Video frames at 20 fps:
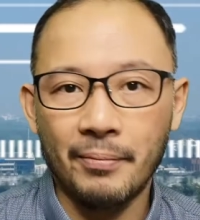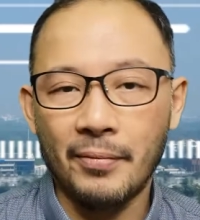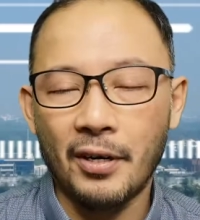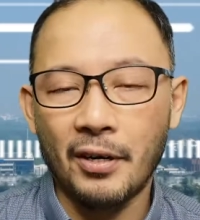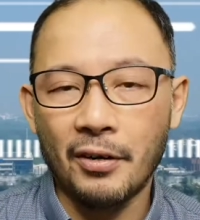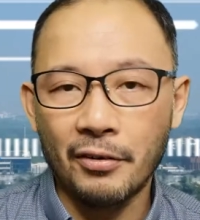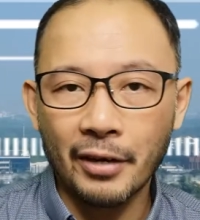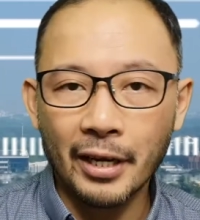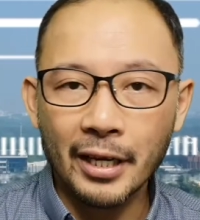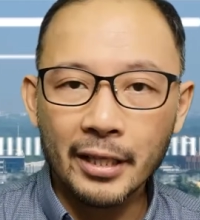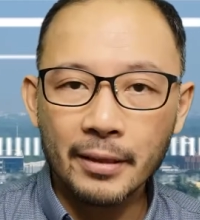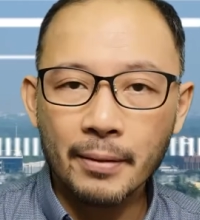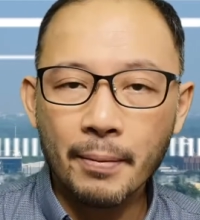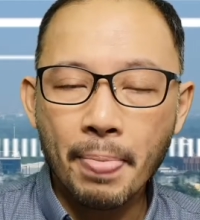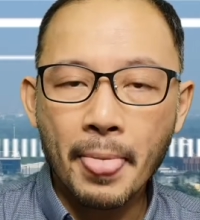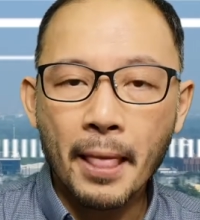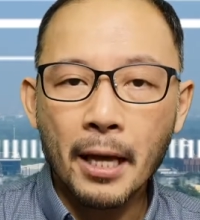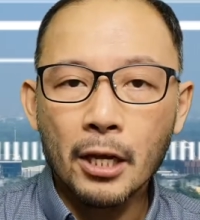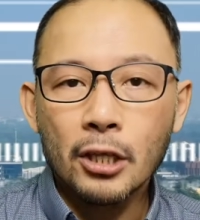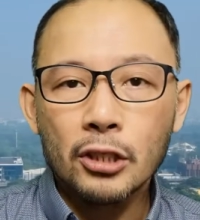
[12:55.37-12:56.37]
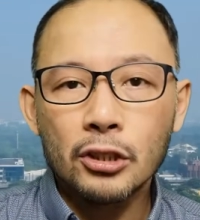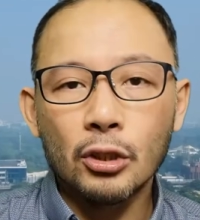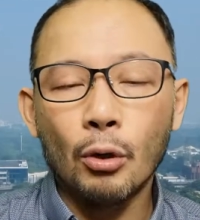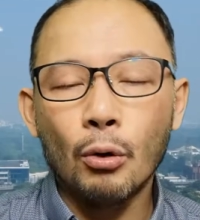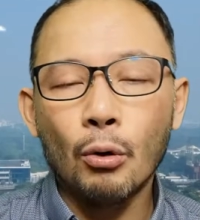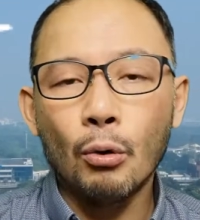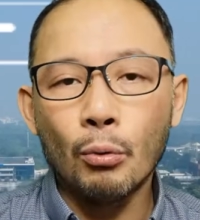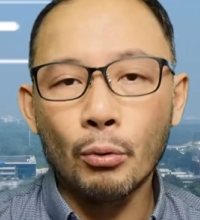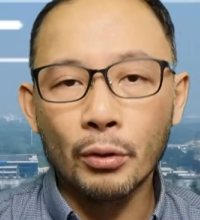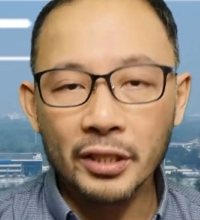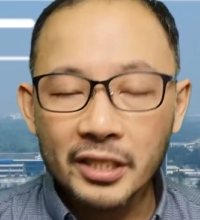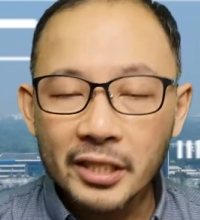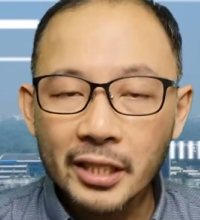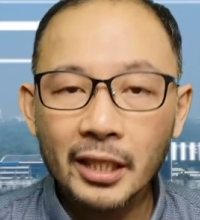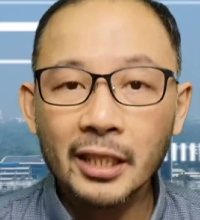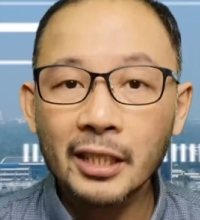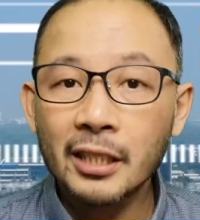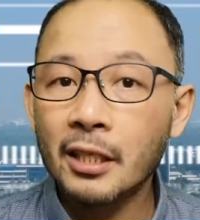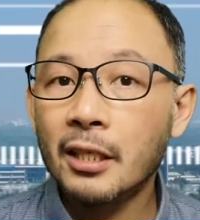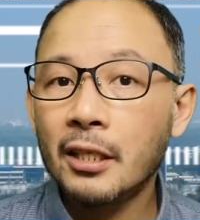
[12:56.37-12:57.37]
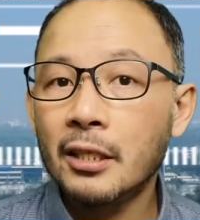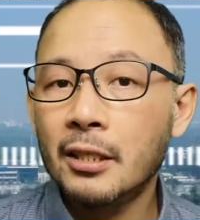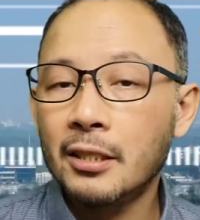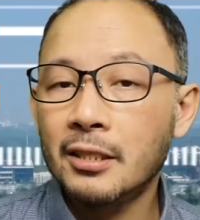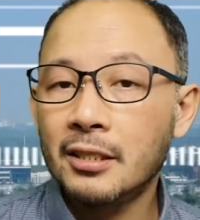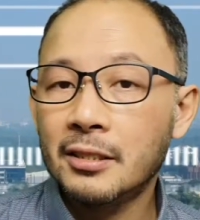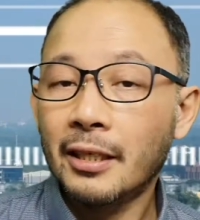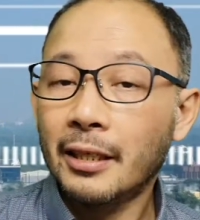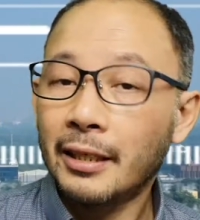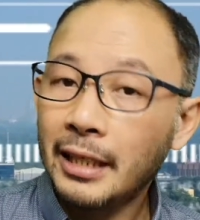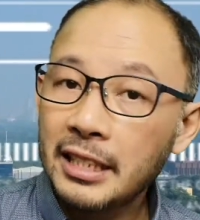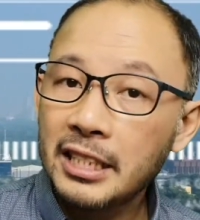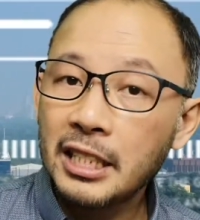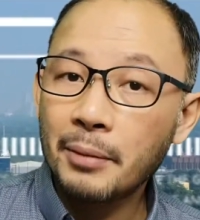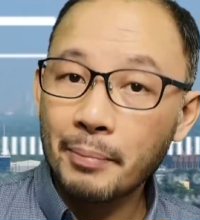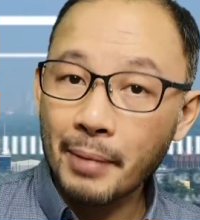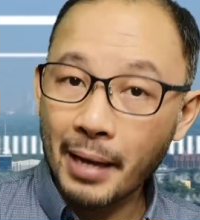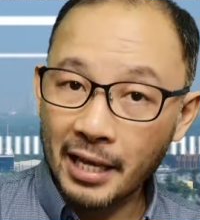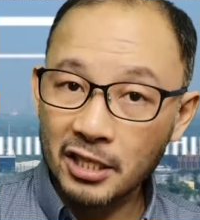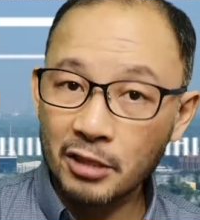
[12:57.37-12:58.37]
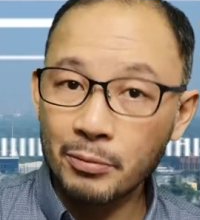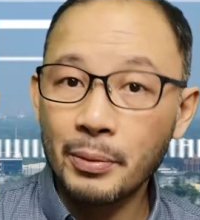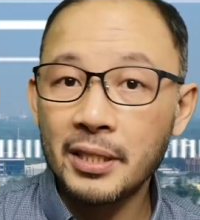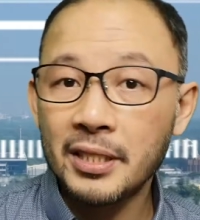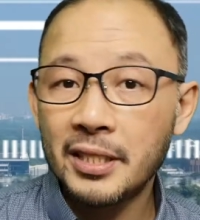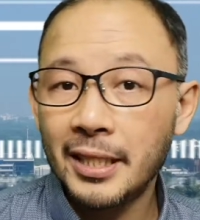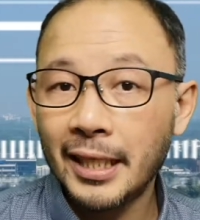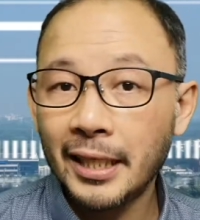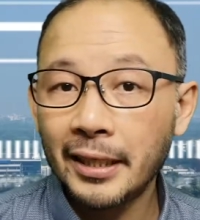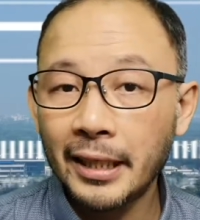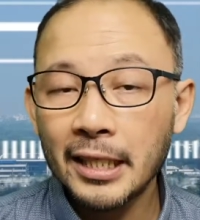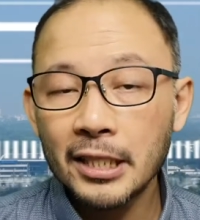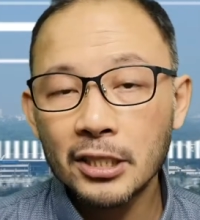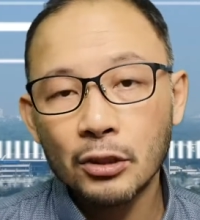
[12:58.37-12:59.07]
Alright? So we're still in our strategic management series.